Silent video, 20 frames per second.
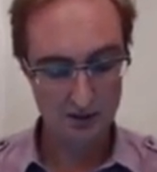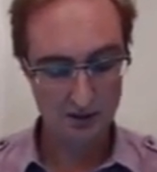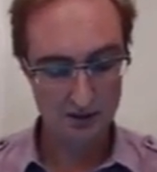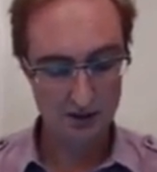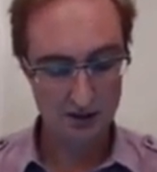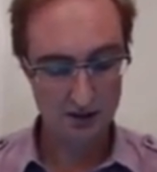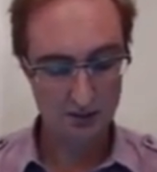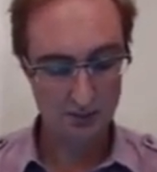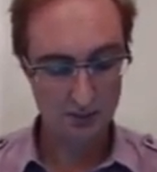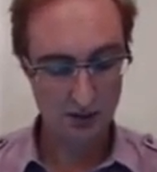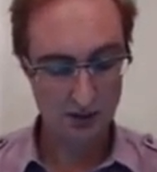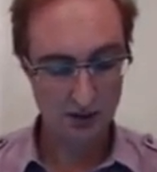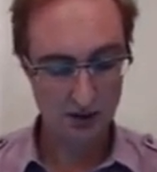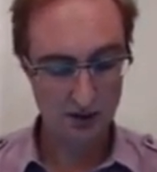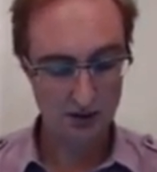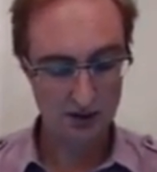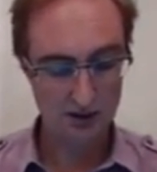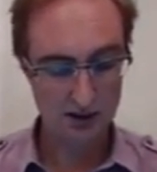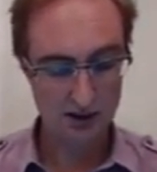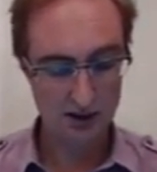this
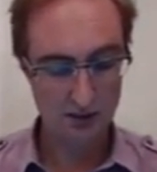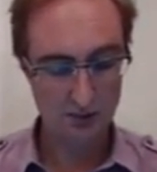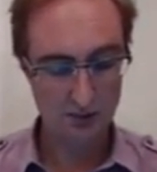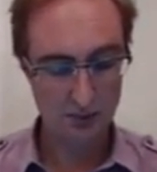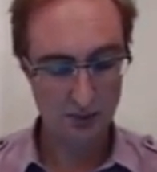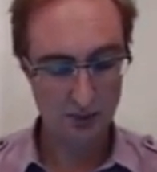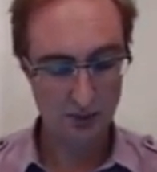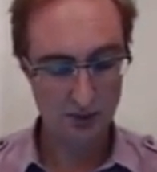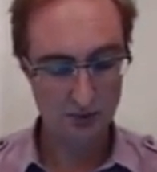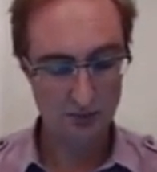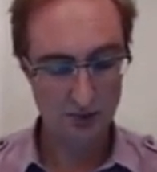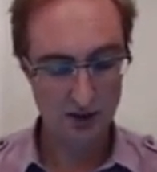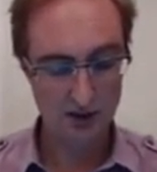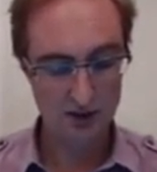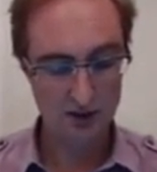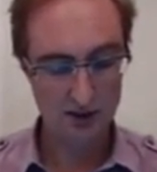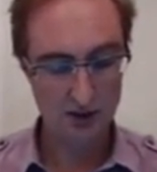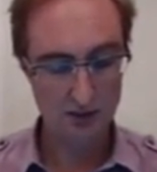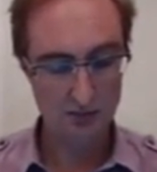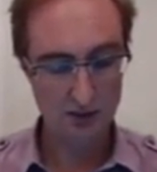block saying port
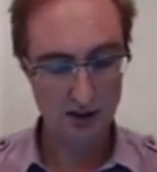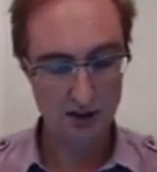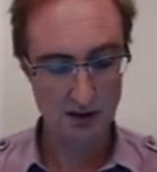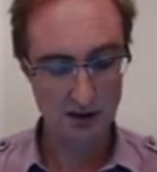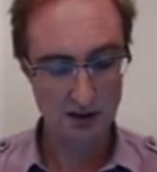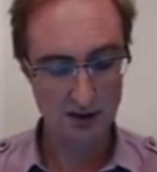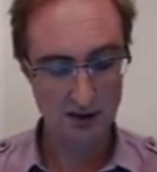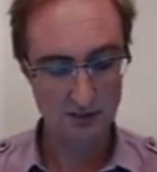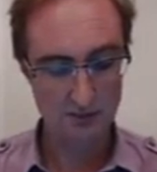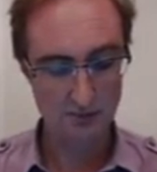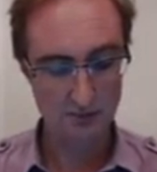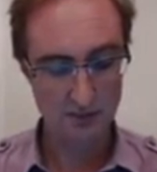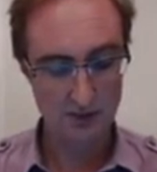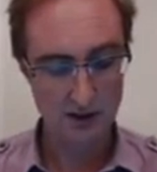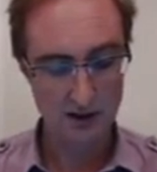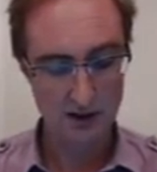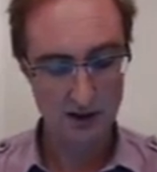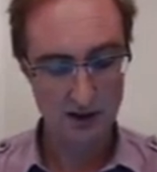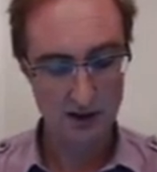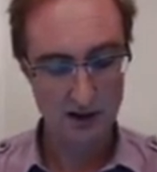mux demux
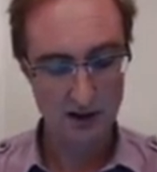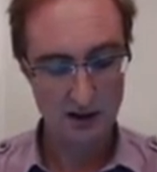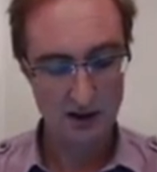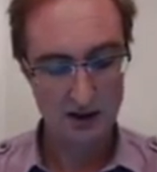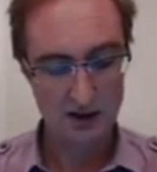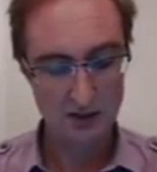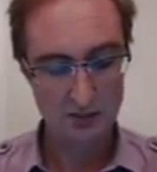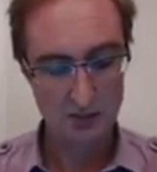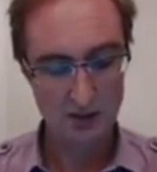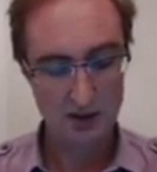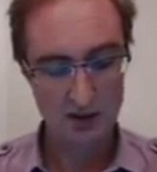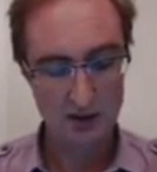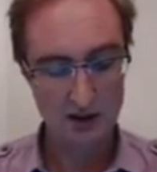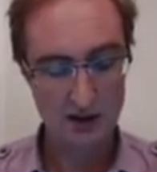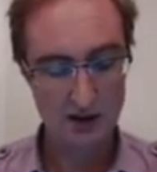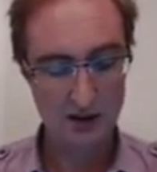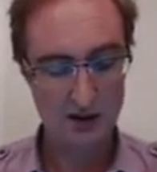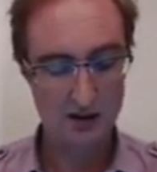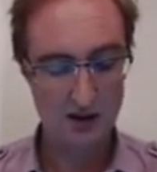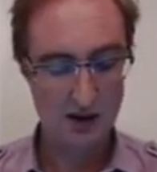is simply
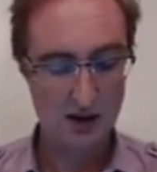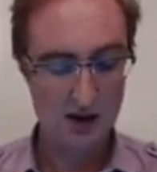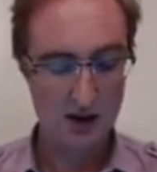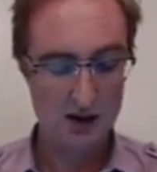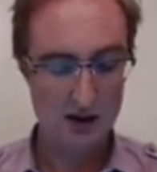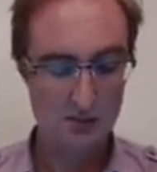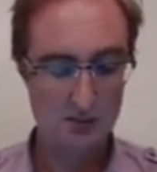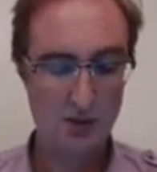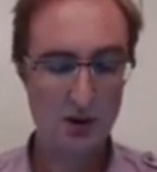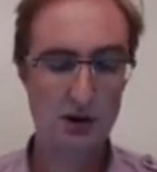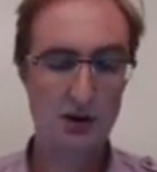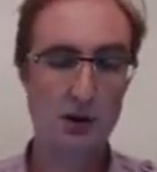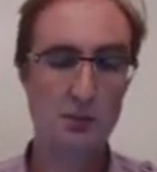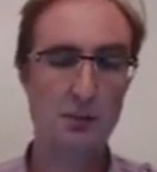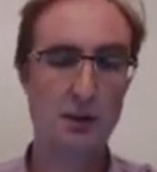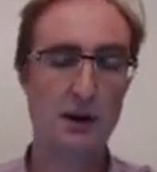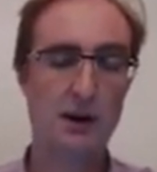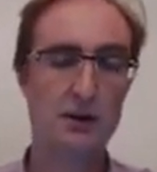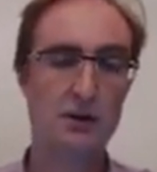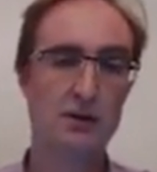the
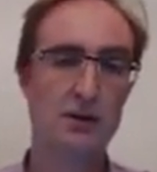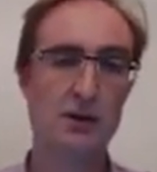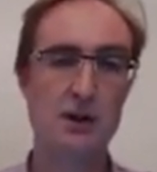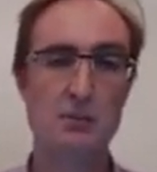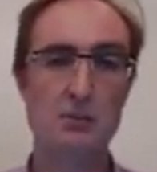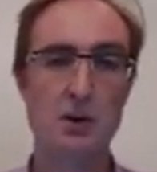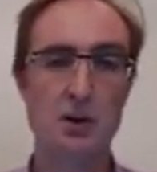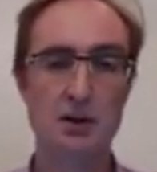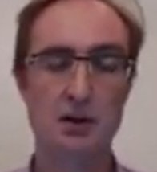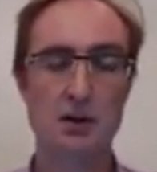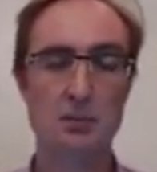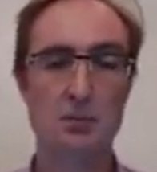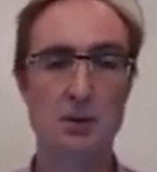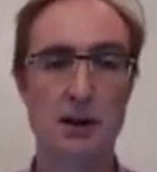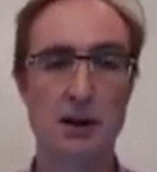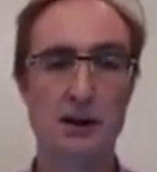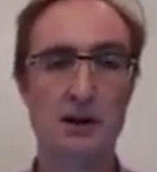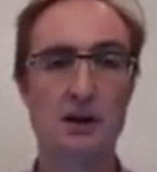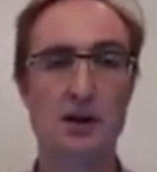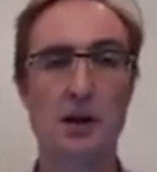multiplexer and
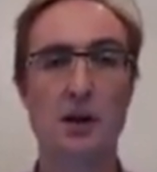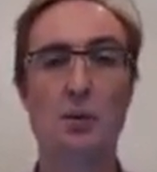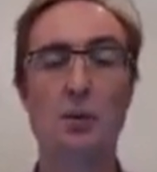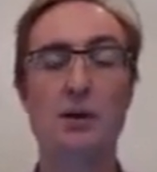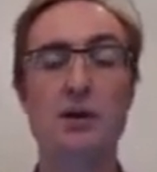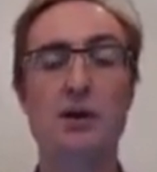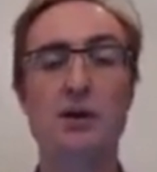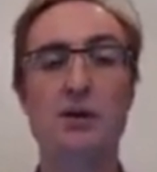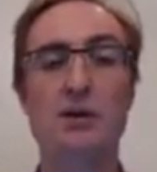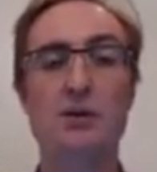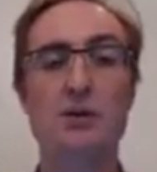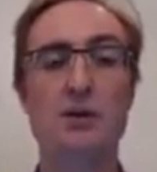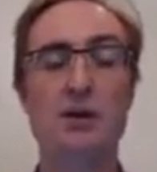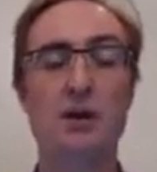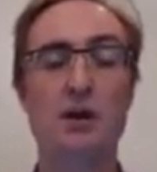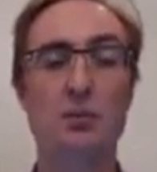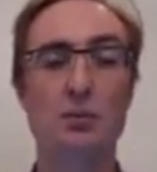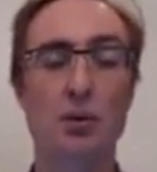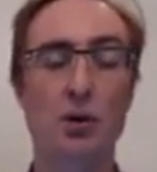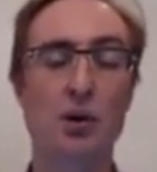demultiplexer, which is
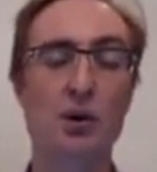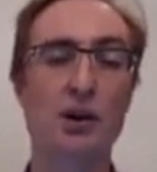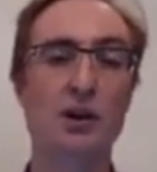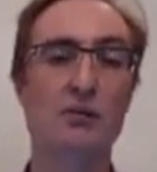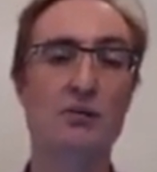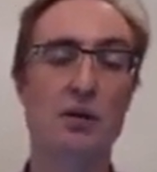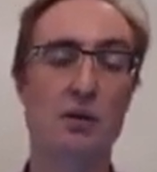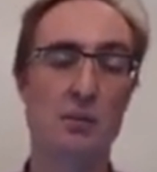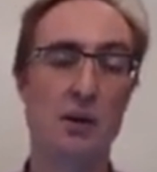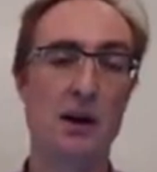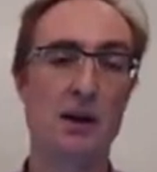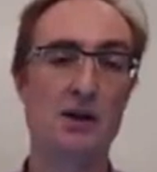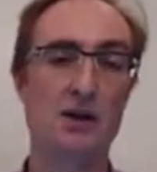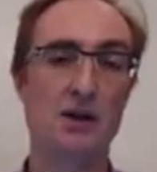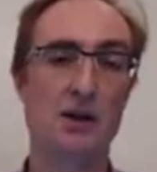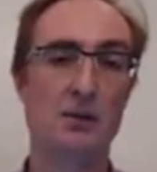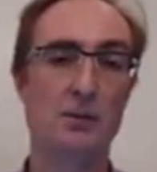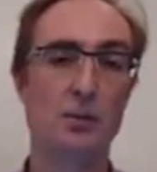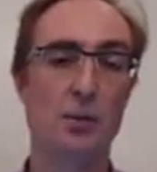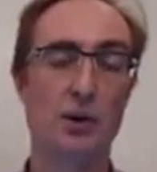using the port
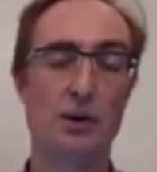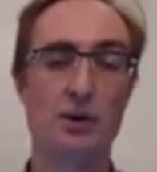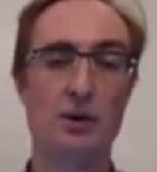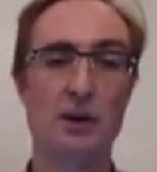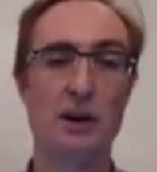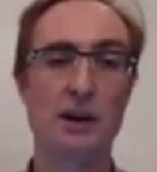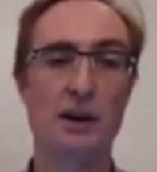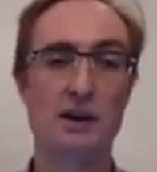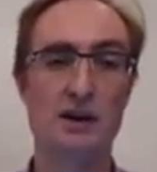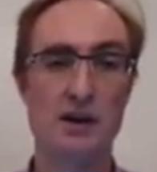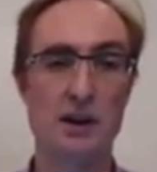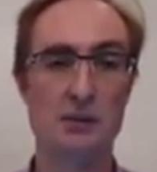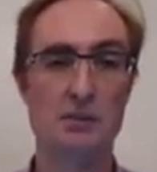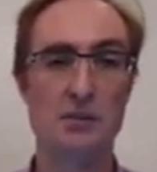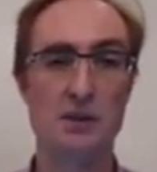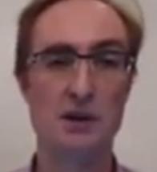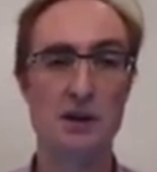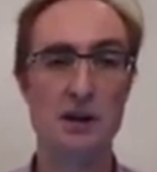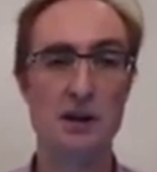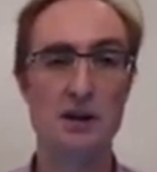information when you get a
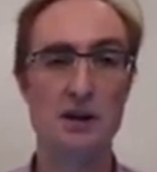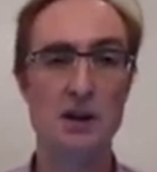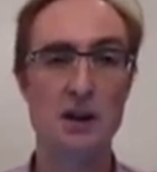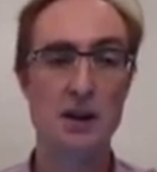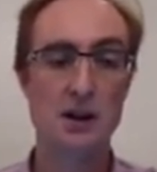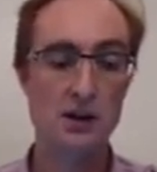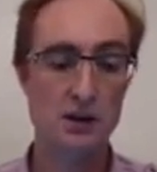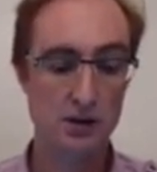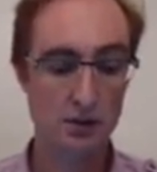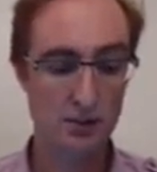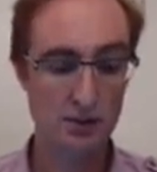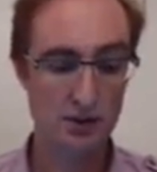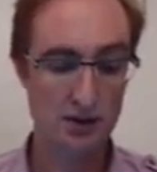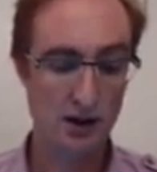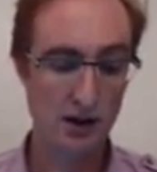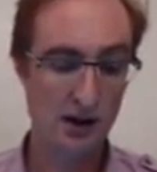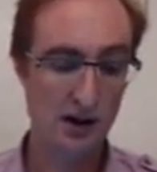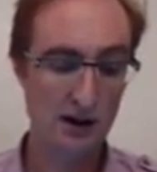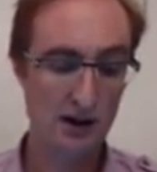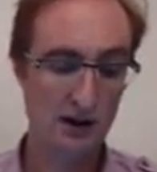segment in to
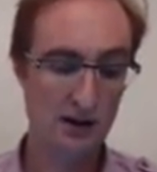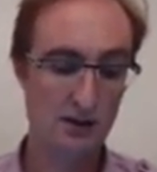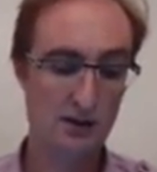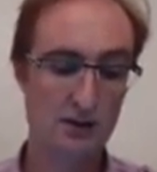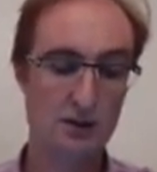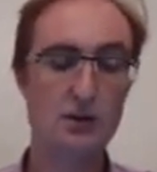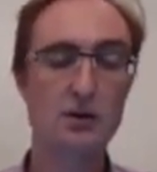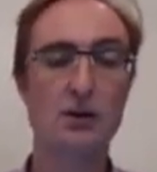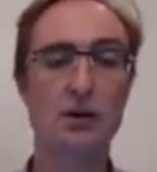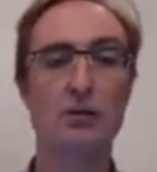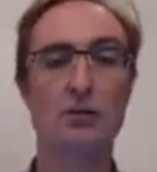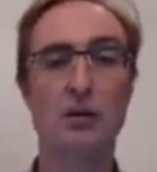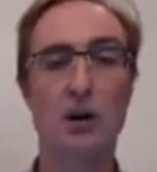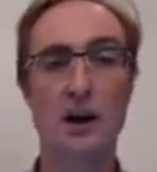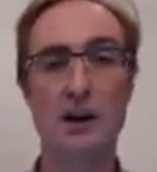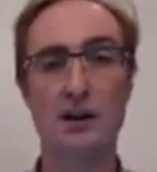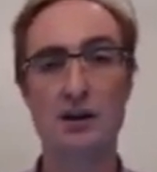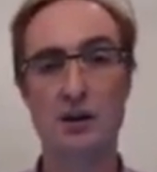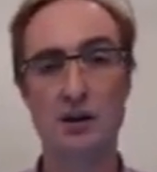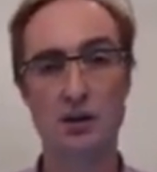assign it to the
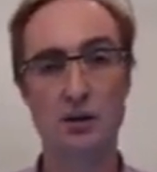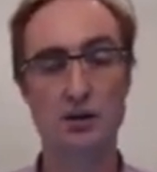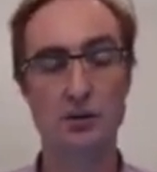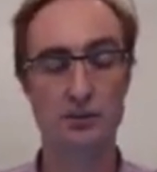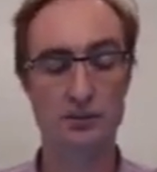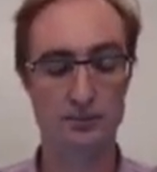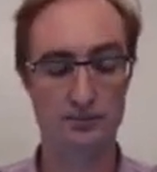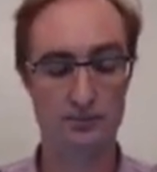right queue.